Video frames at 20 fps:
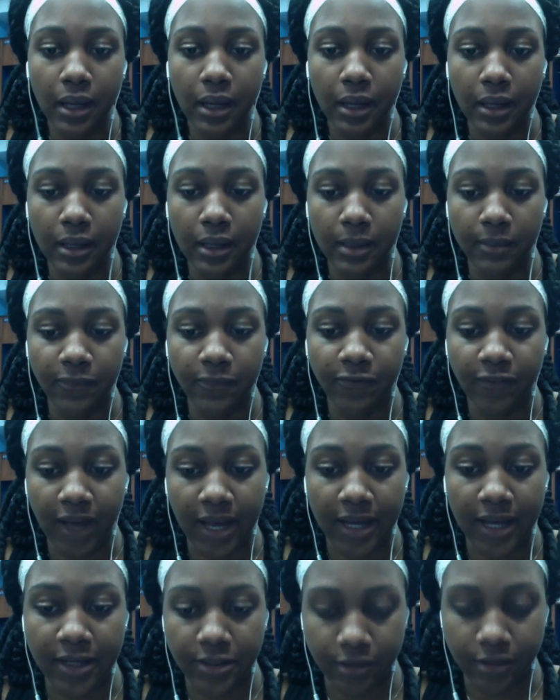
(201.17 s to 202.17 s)
him
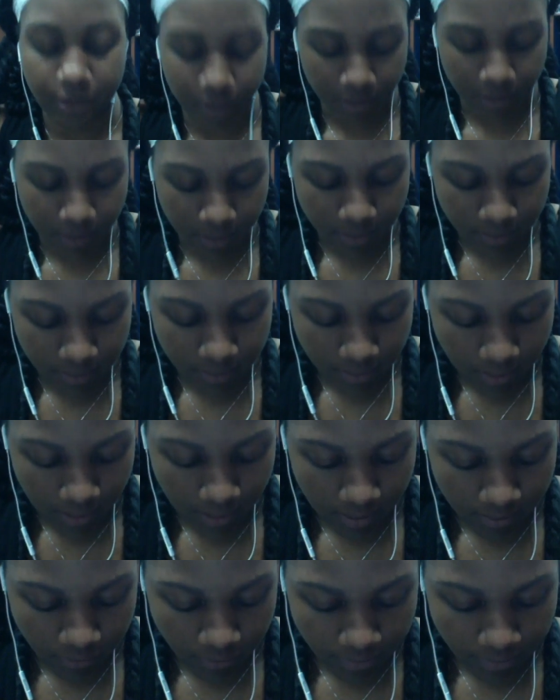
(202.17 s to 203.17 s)
find
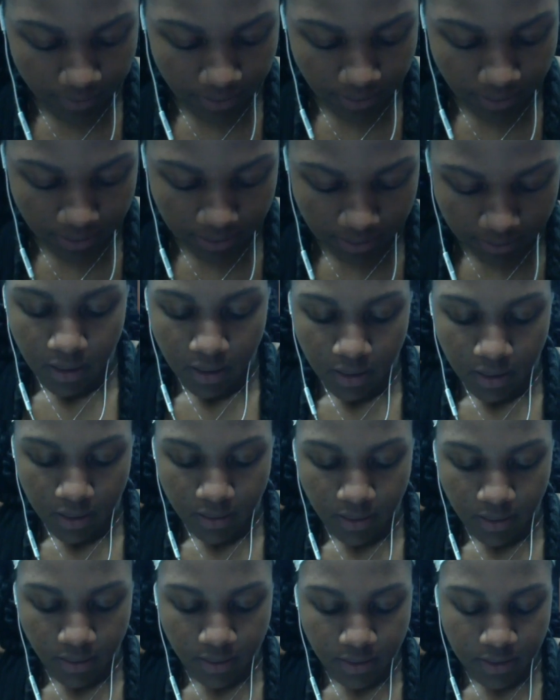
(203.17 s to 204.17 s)
Rubber Ducky.
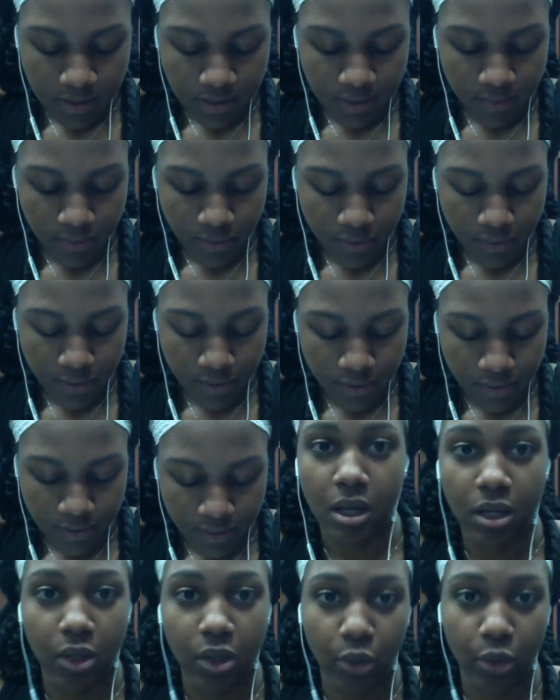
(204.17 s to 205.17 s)
Another
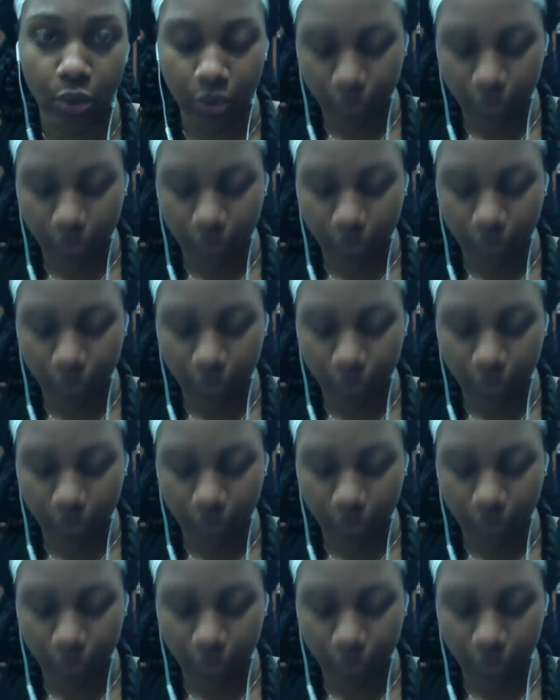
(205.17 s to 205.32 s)
similar goal